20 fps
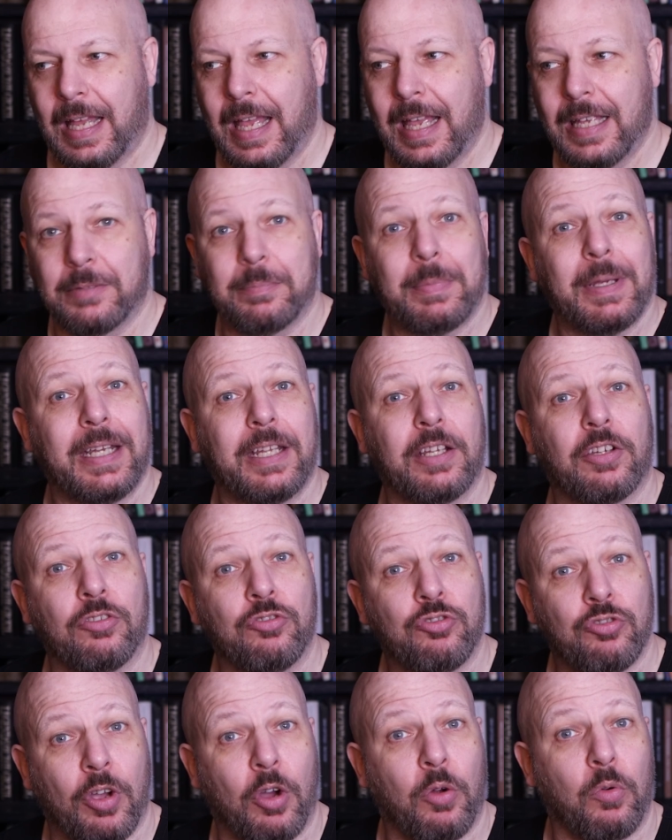as being in
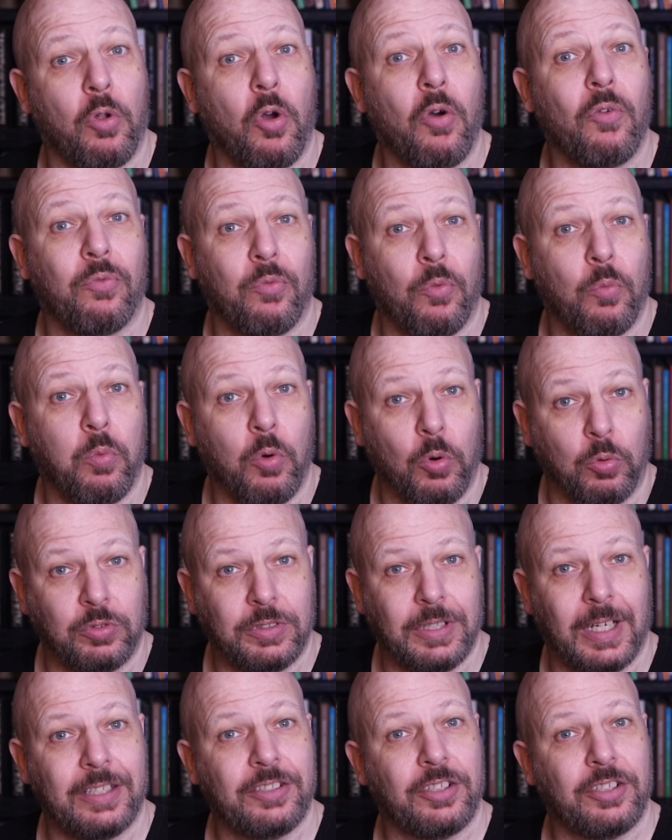control of water,